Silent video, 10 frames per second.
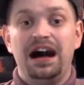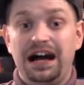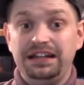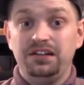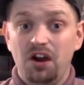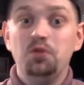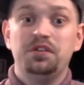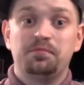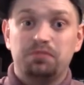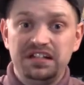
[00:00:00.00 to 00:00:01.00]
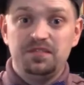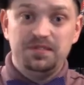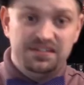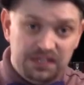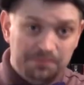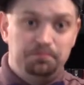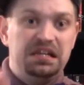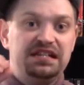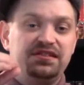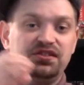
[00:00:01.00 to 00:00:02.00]
I know the pretty specific
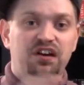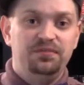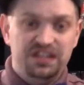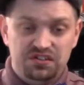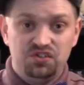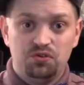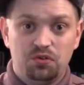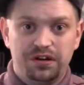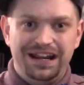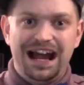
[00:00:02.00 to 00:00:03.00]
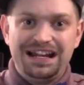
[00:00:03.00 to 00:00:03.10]
beats of this story.